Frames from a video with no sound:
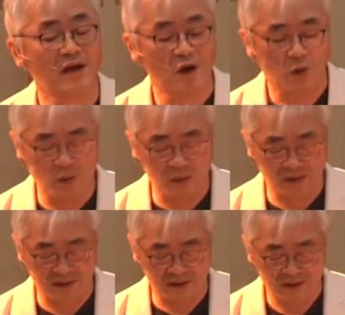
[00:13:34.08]

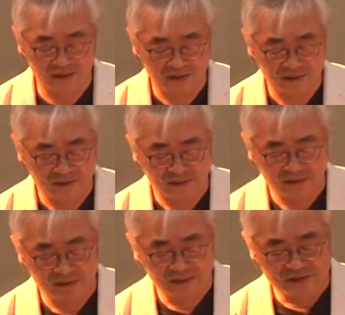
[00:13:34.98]
Or
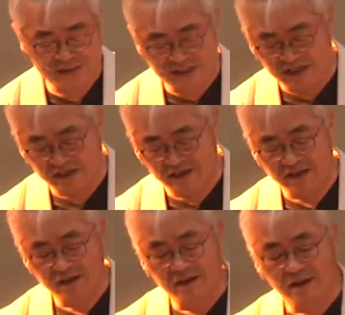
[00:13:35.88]
seek
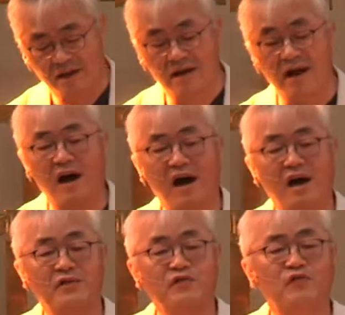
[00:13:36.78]

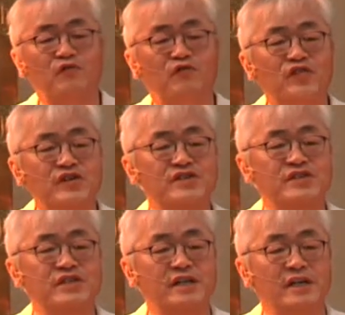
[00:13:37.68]
God
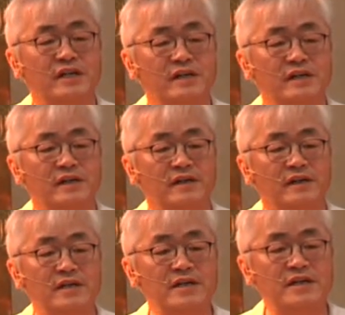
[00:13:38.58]
first
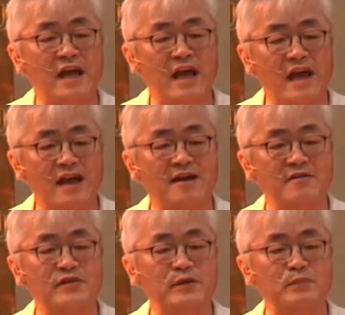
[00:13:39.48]
in
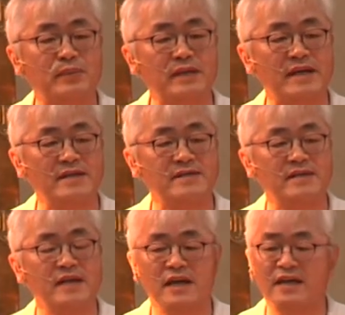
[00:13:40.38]
every place,
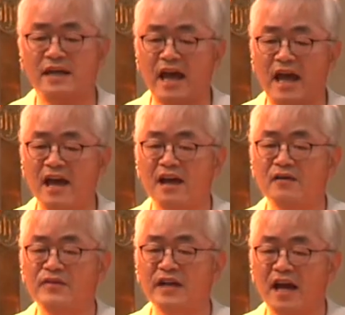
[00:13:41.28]
in
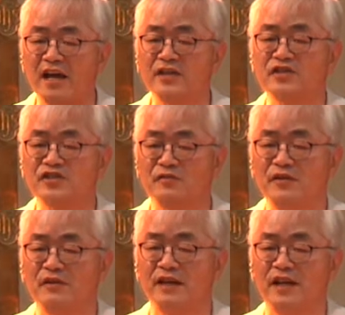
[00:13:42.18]
every areas of
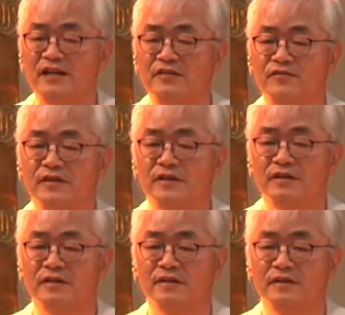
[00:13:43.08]
our life?
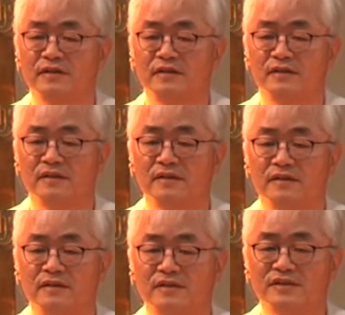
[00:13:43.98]

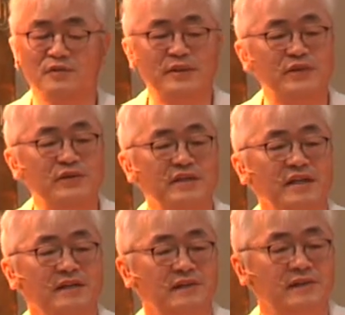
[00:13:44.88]
So what do you
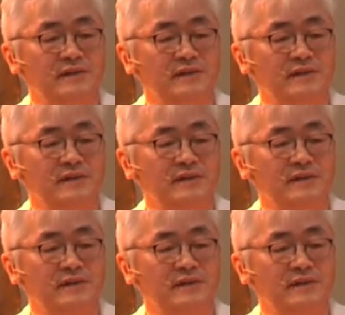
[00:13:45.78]
think?